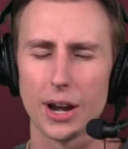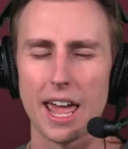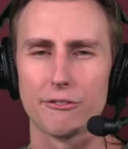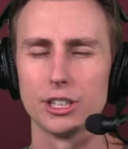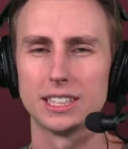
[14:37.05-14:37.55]

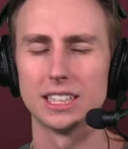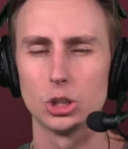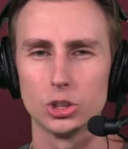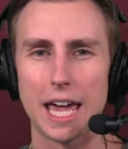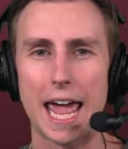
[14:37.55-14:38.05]
every
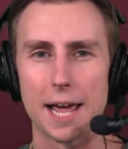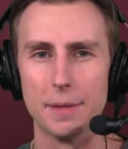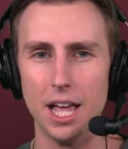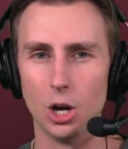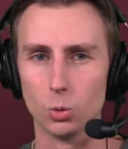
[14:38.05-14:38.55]
single day
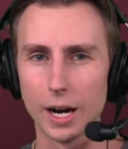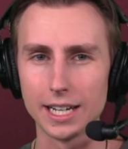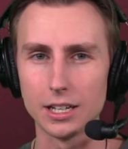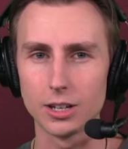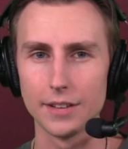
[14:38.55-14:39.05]
right
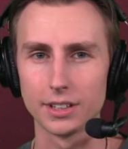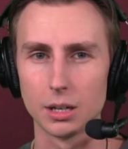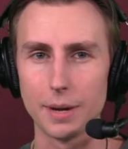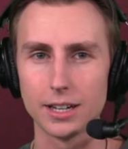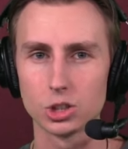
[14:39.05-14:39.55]
here on the
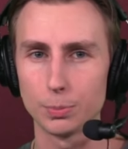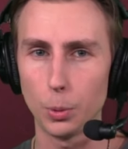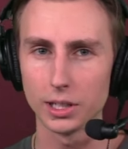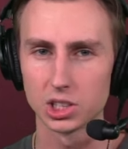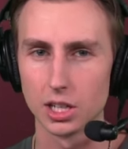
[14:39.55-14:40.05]
Commanders Report.